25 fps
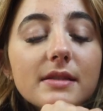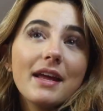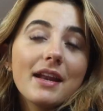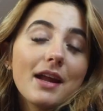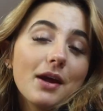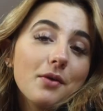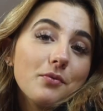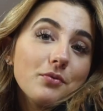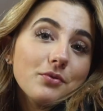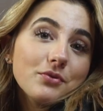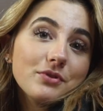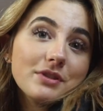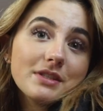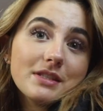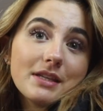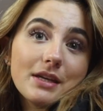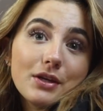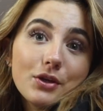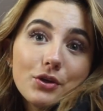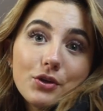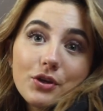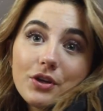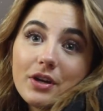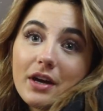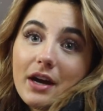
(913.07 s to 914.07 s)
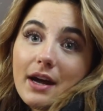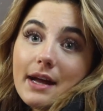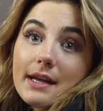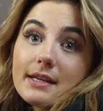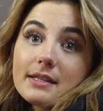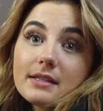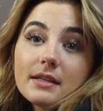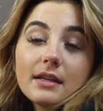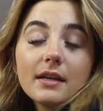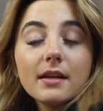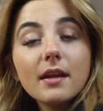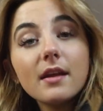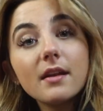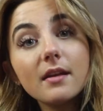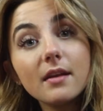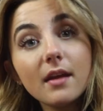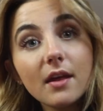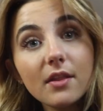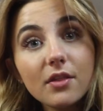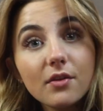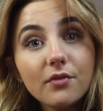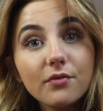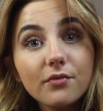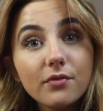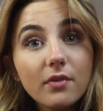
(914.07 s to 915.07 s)
And I will see you guys in
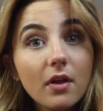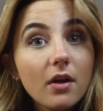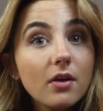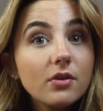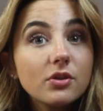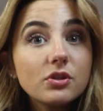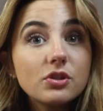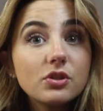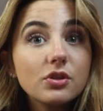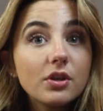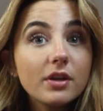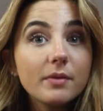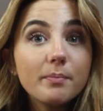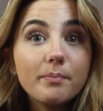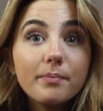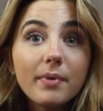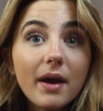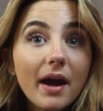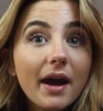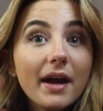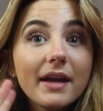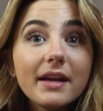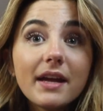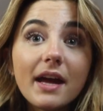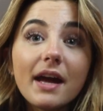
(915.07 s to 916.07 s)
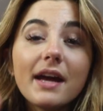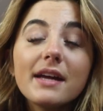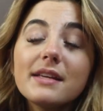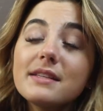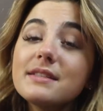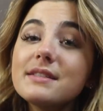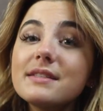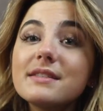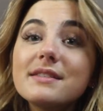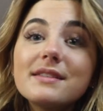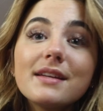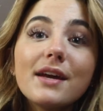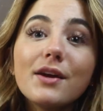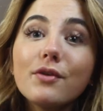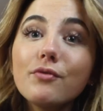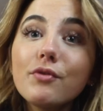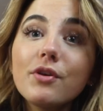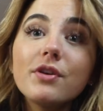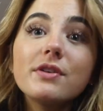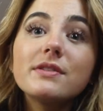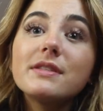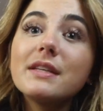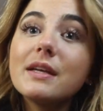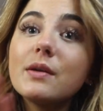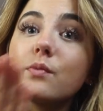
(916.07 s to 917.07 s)
another vlog. So bye guys, stay
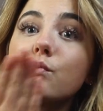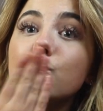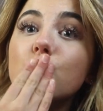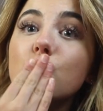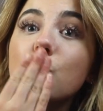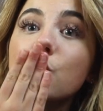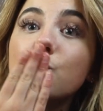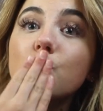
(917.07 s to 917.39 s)
rosy.